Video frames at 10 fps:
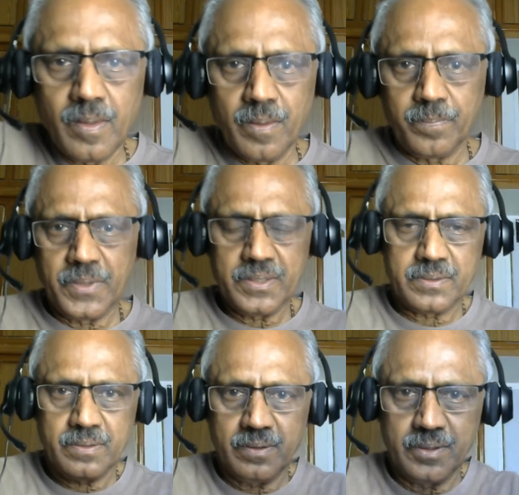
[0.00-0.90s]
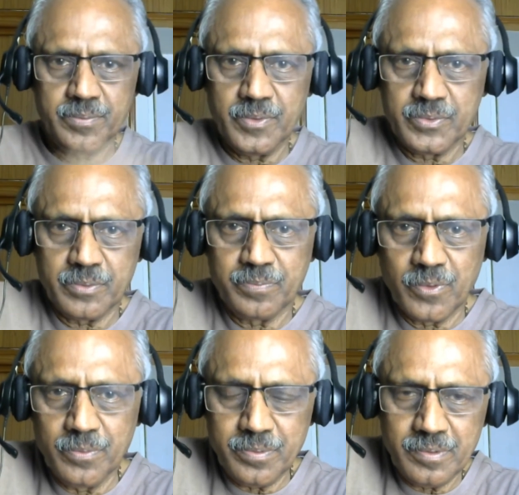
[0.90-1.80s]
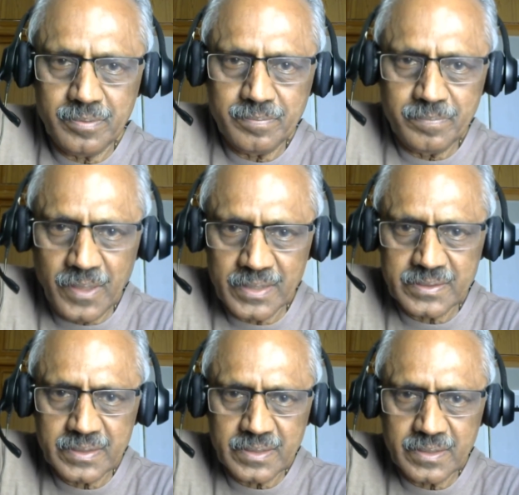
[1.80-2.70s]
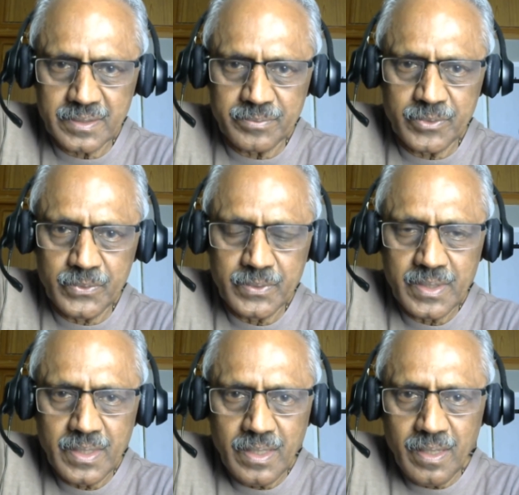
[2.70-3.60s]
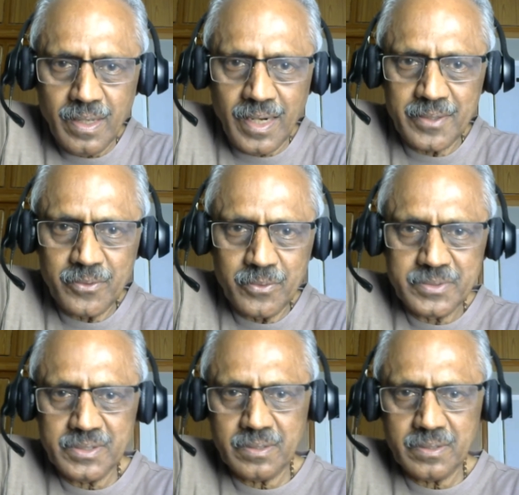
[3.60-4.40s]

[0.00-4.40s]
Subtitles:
Please review the proof, pause, review, and you will see the